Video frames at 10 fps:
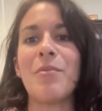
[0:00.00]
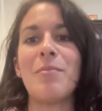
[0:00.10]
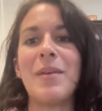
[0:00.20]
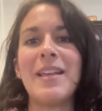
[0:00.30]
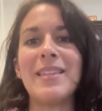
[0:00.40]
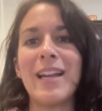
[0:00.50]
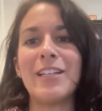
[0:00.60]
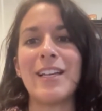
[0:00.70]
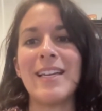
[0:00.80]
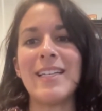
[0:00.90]
would be
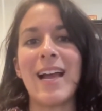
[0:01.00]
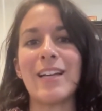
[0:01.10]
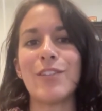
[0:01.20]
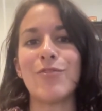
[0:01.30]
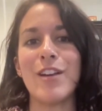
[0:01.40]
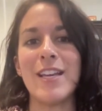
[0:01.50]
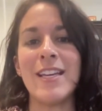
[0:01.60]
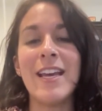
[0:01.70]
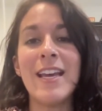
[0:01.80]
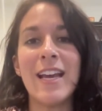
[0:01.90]
essentially tax-free,